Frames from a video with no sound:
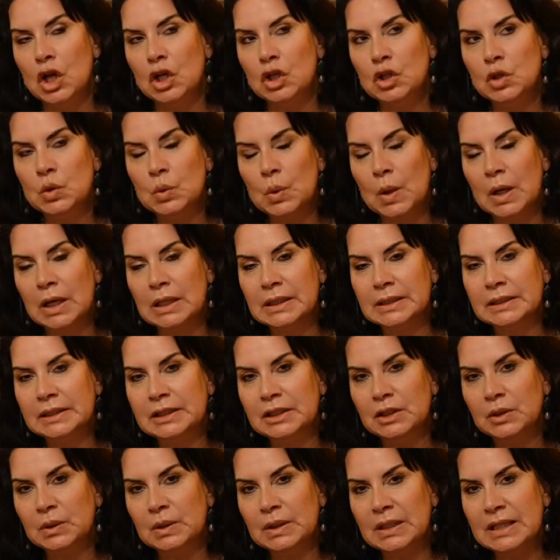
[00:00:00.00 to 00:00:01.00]
you are
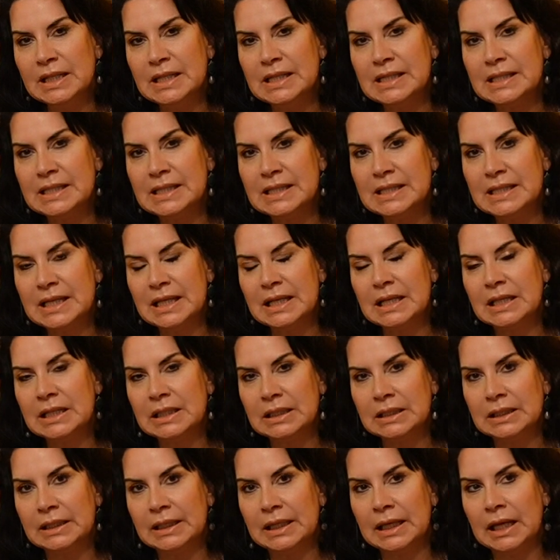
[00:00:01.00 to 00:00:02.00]
literally
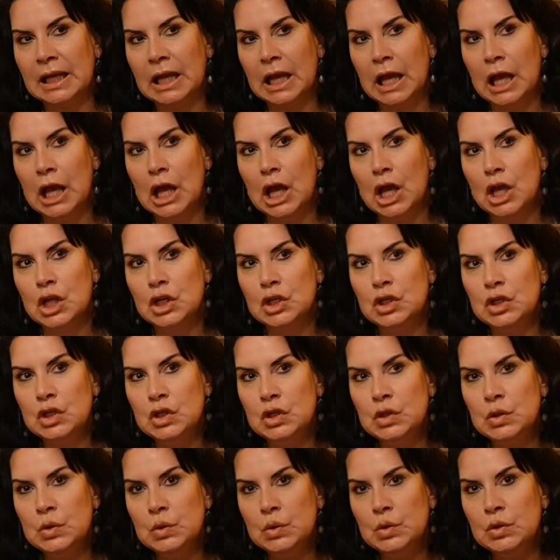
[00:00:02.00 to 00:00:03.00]
signaling
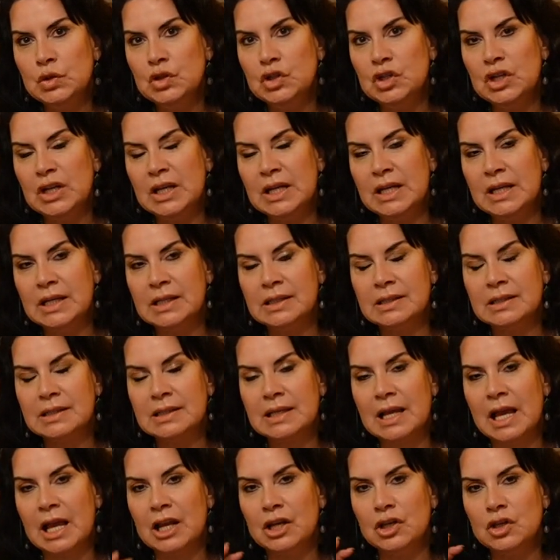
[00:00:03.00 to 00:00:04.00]
new
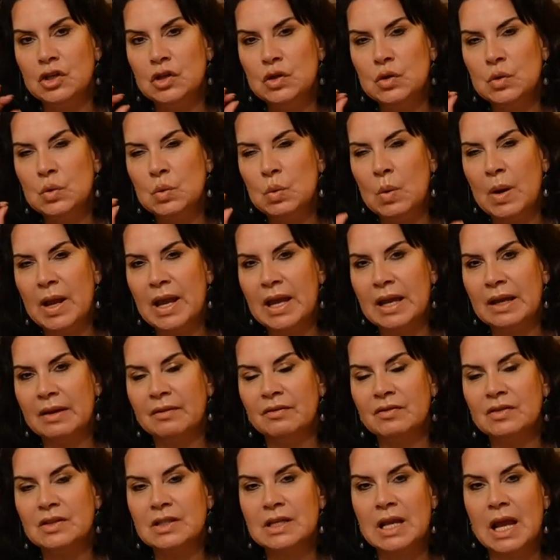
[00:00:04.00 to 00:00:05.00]
genes and new
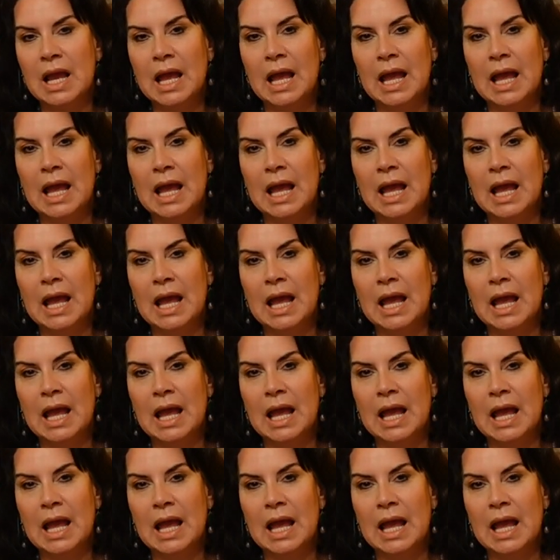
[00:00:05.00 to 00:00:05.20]
waves,